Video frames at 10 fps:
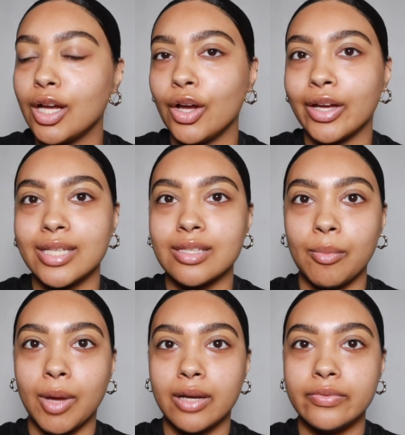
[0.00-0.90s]
Okay, so
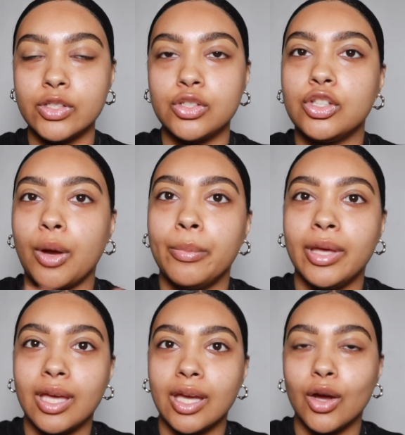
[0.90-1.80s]
I'm kind of just
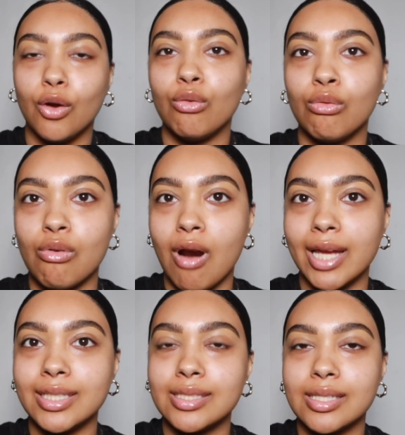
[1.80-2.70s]
jumping
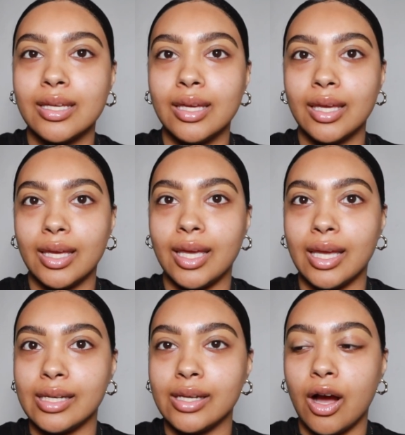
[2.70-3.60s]
right
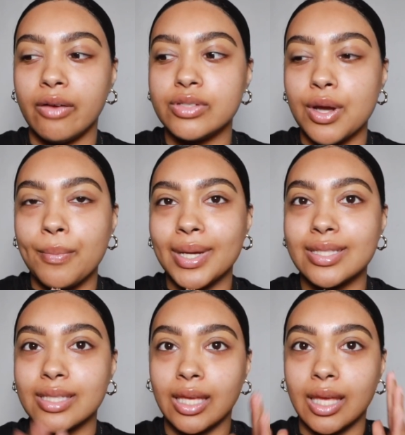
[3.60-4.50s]
in. I've done my
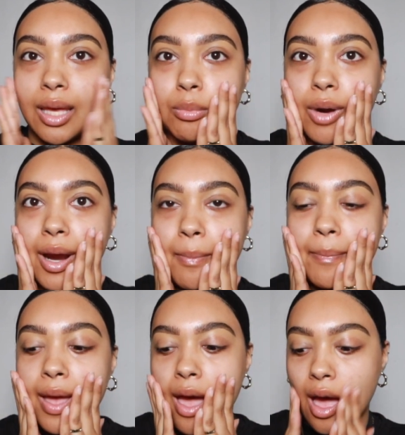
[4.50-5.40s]
skincare prep,
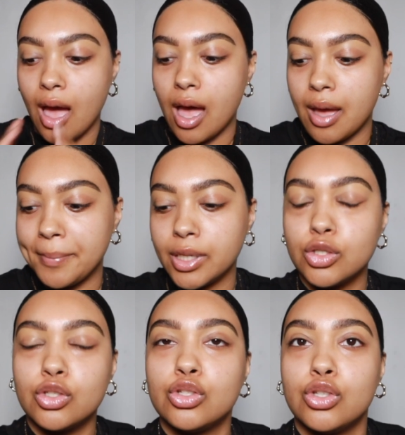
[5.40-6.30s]

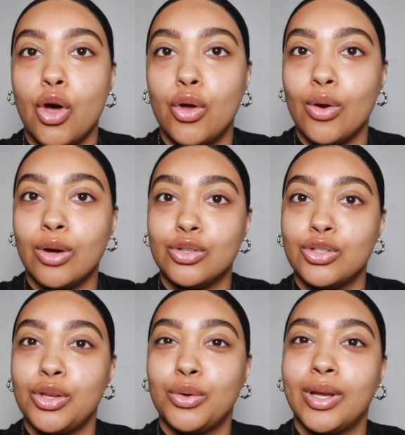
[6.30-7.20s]
so I'll just
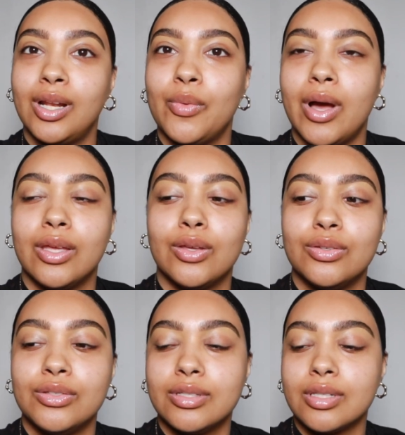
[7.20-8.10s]
show you quickly what I
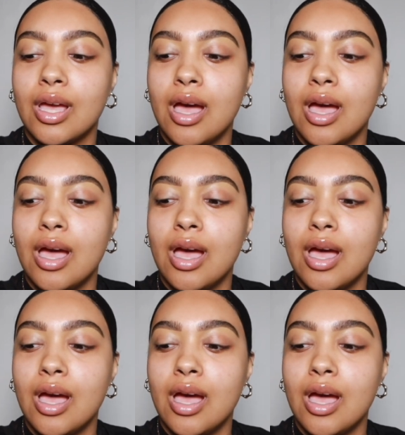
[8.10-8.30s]
used.